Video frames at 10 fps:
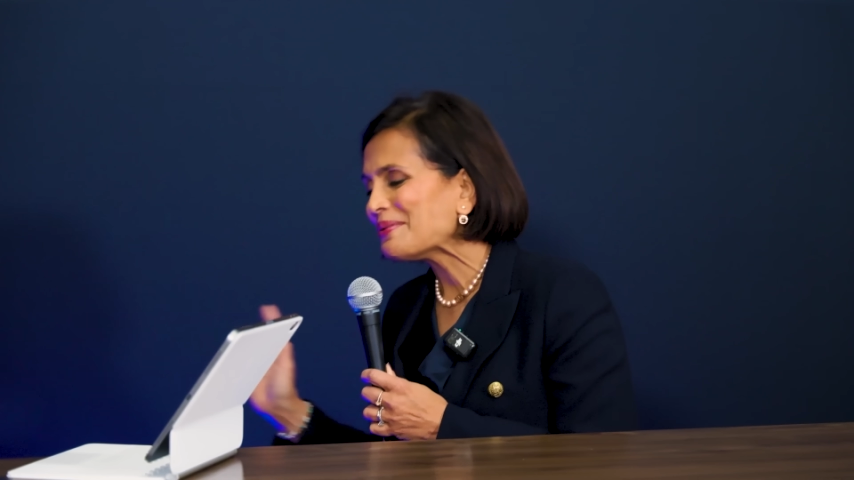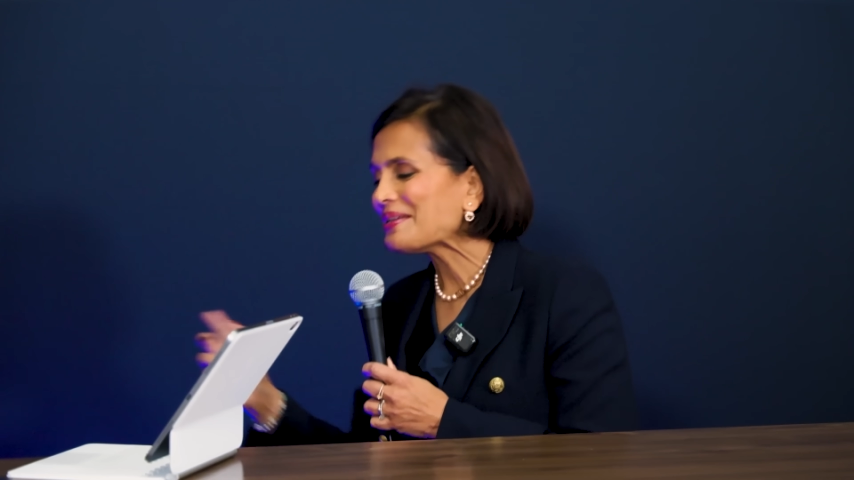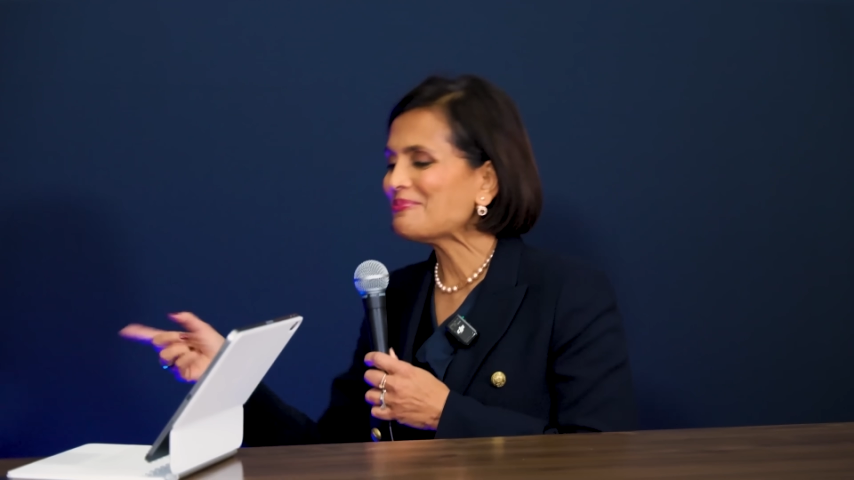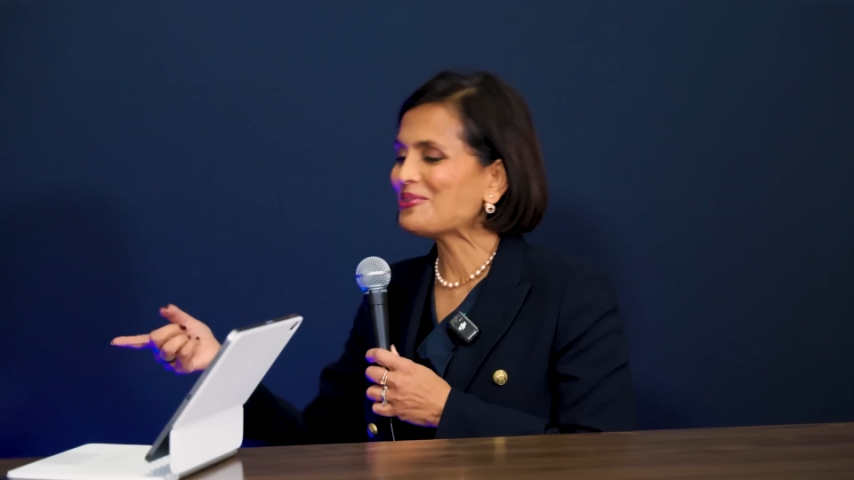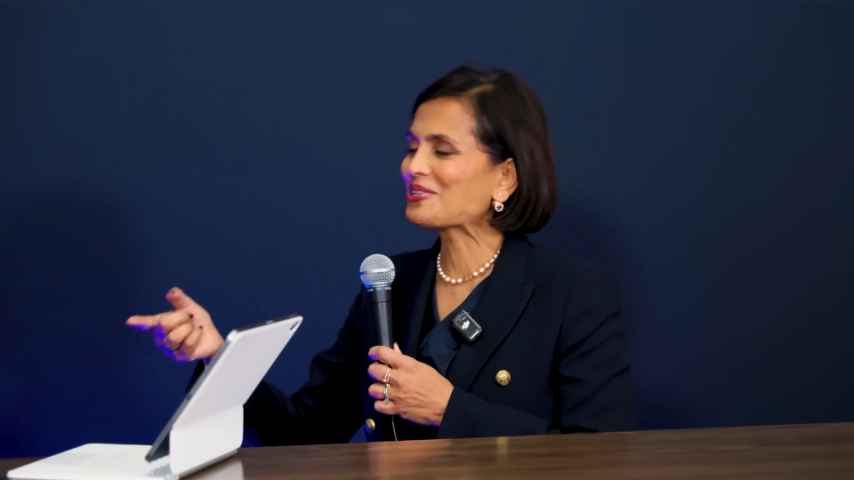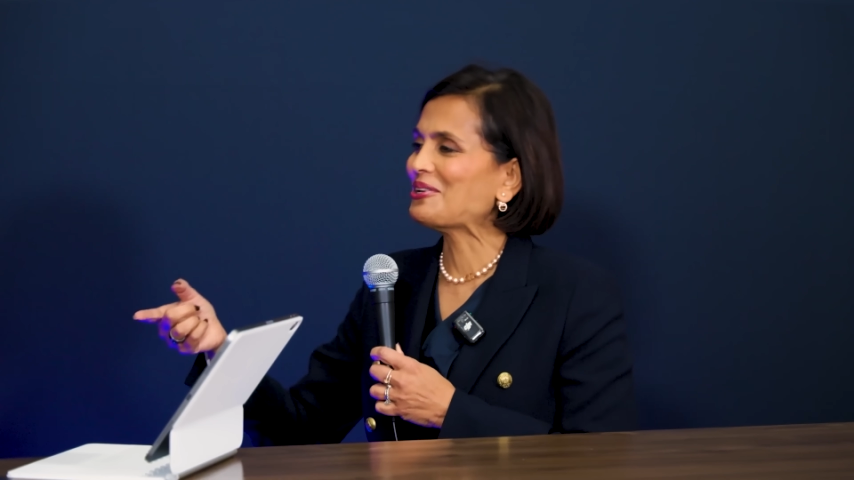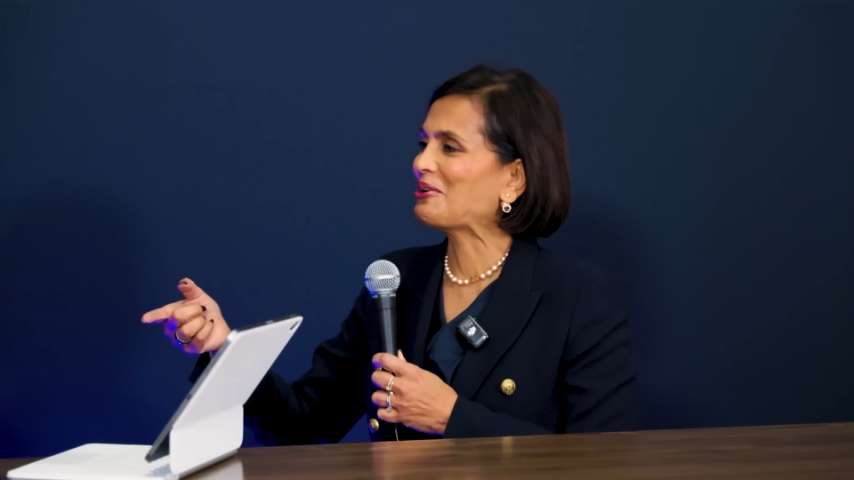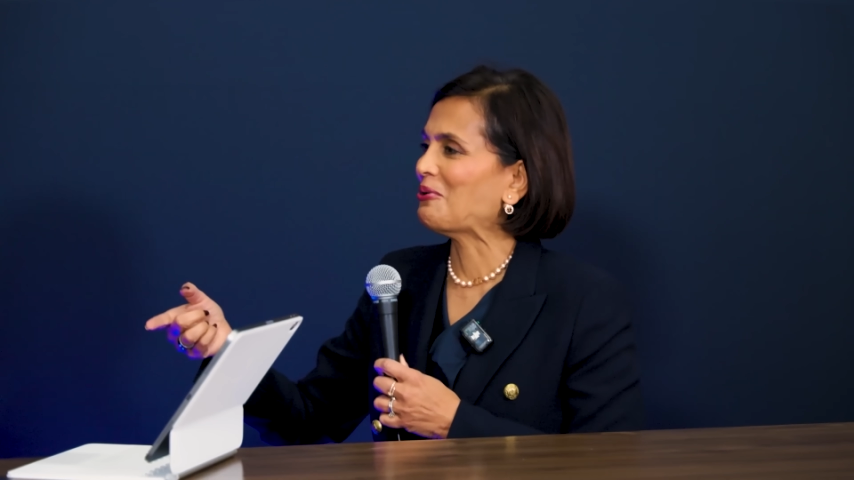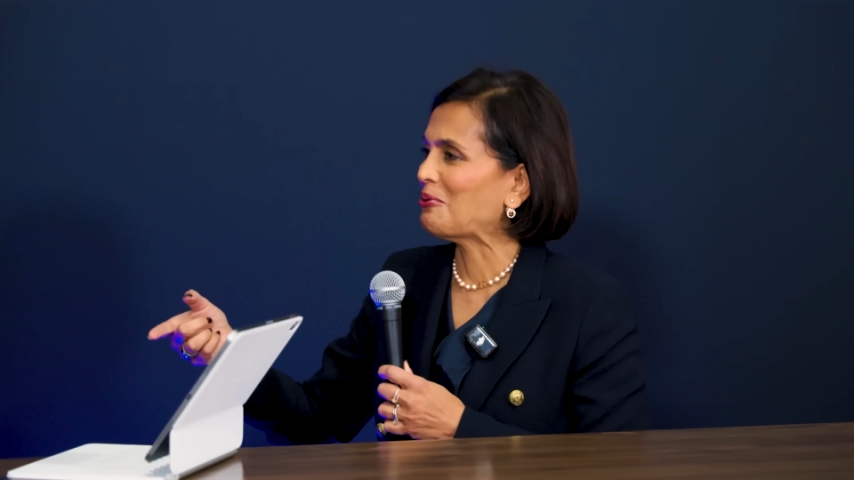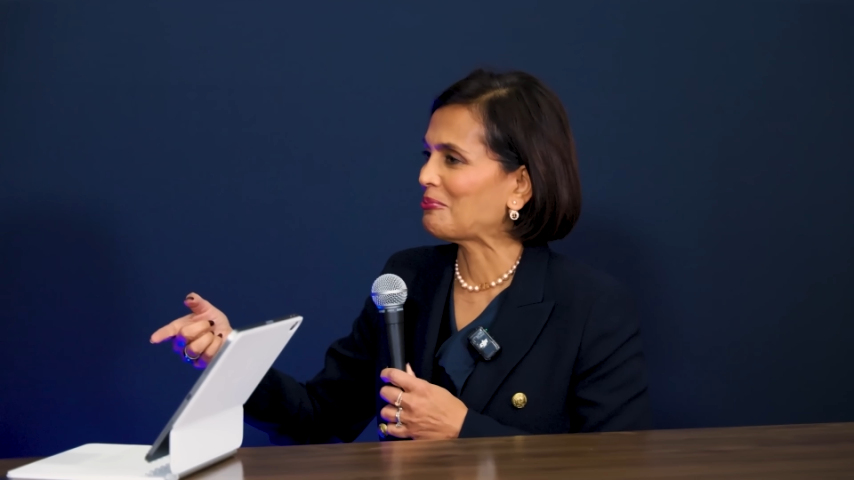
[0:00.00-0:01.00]
but I'm just going
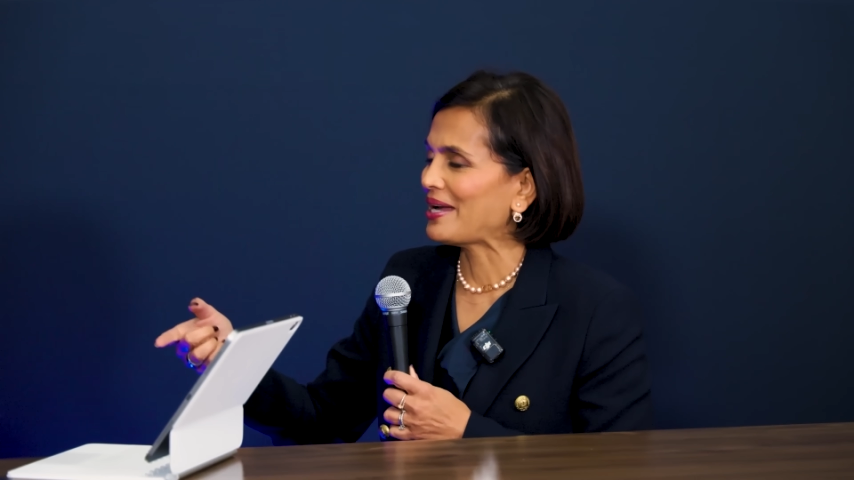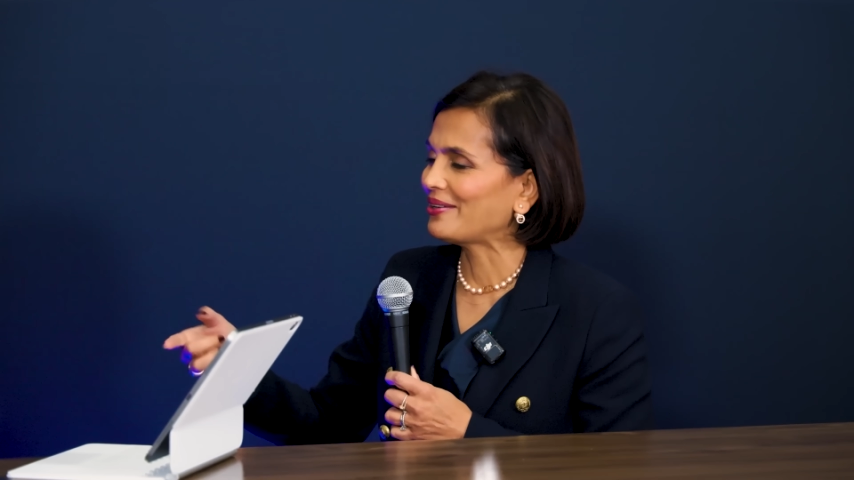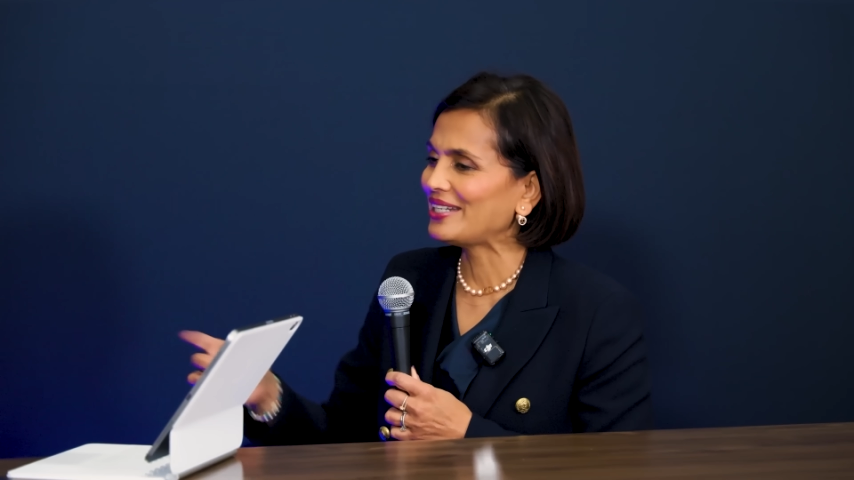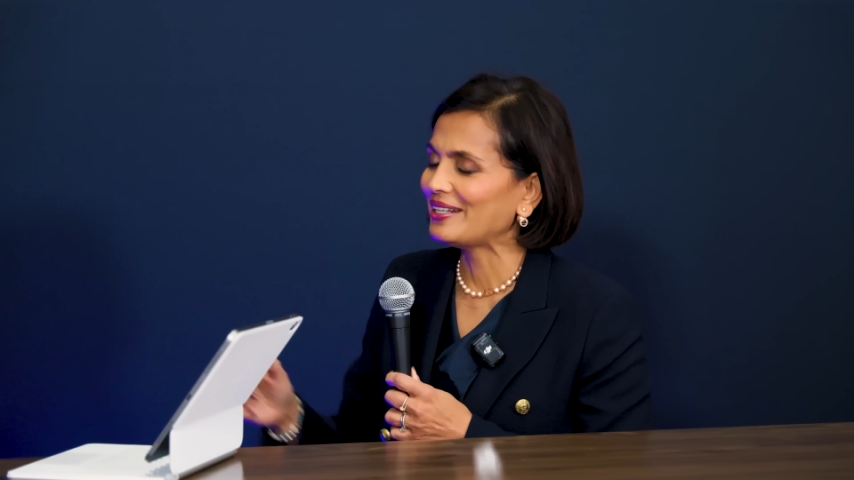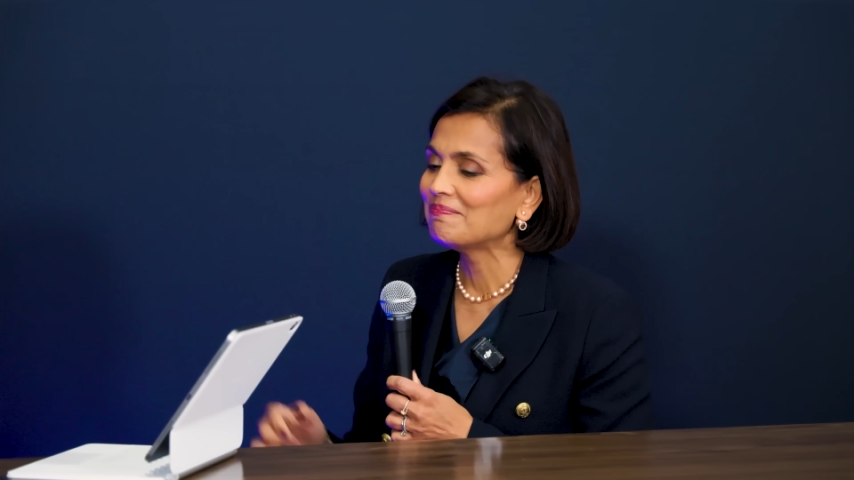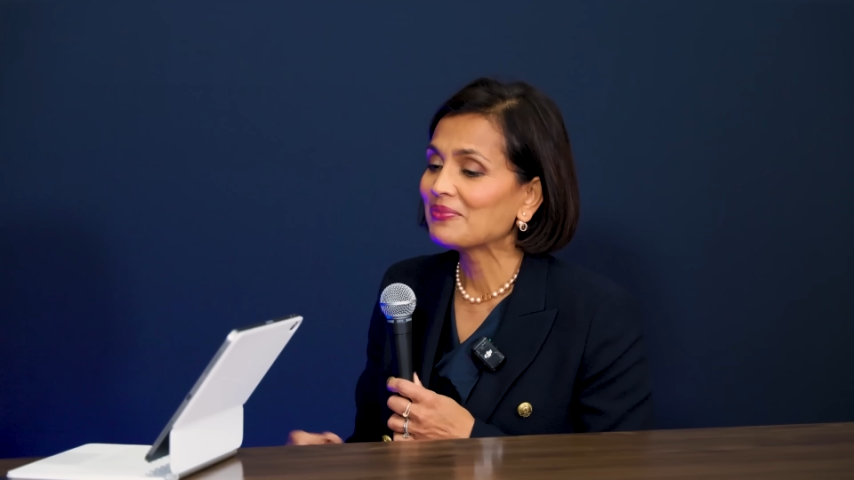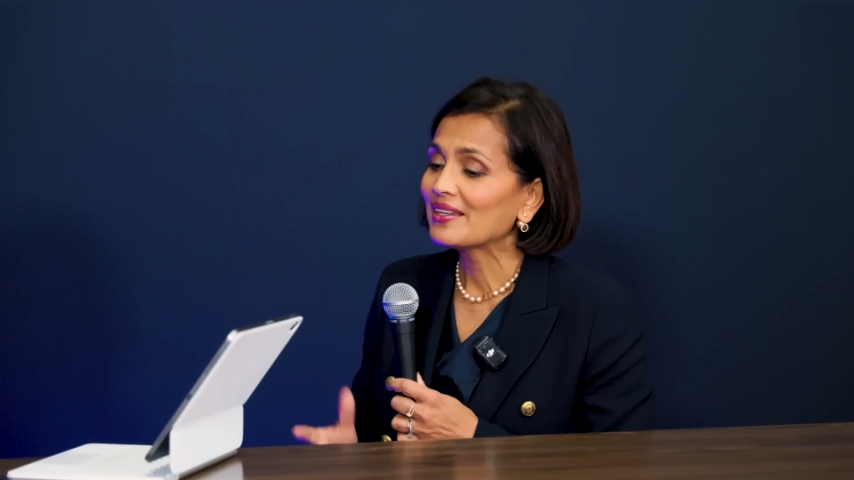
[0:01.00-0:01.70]
to go around it.